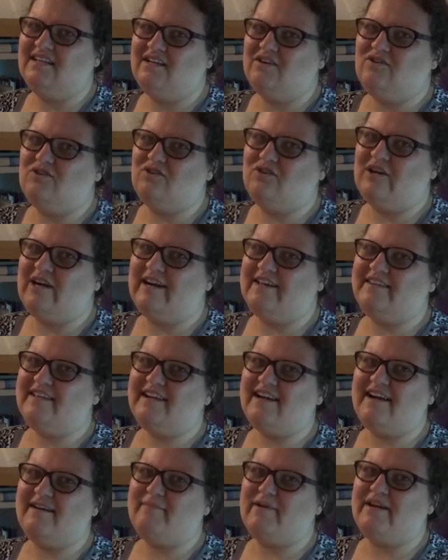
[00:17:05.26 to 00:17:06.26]
or I think
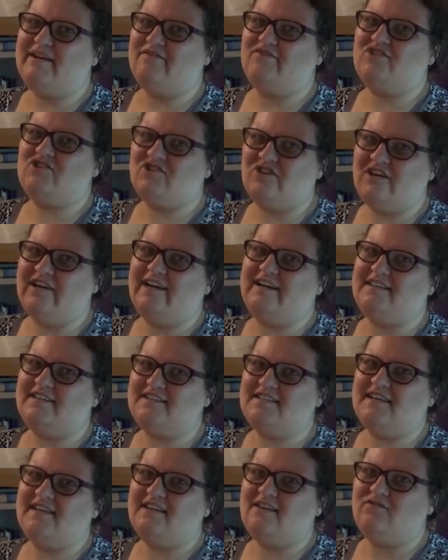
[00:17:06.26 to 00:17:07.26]
I might have tried The
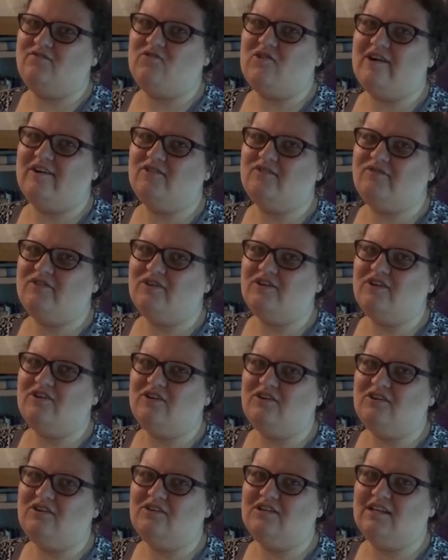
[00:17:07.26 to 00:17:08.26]
Tenant of Wildfell
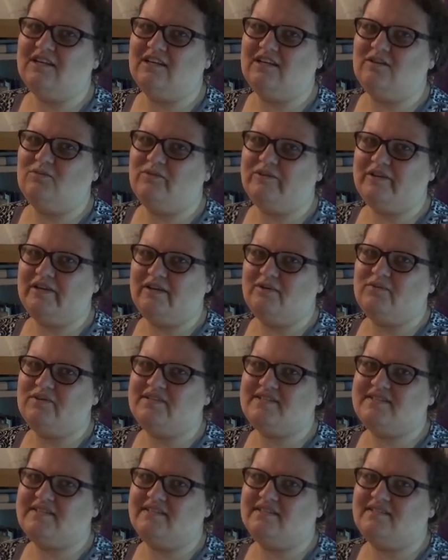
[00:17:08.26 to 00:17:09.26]
Hall uh, when I
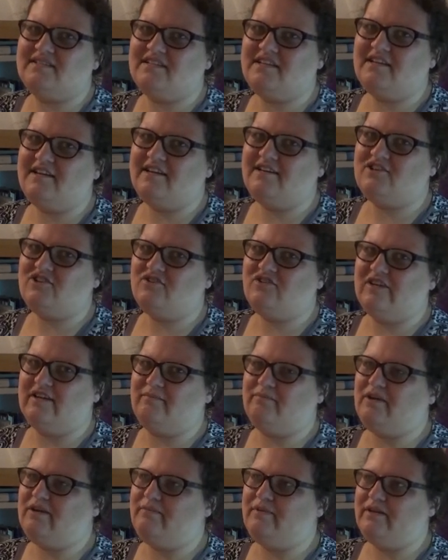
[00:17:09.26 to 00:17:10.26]
was a teenager, and
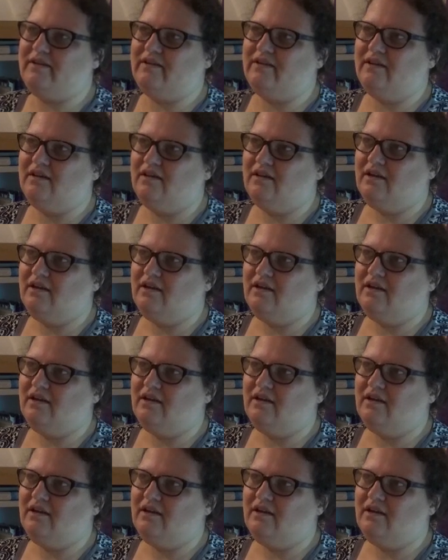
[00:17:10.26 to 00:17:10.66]
maybe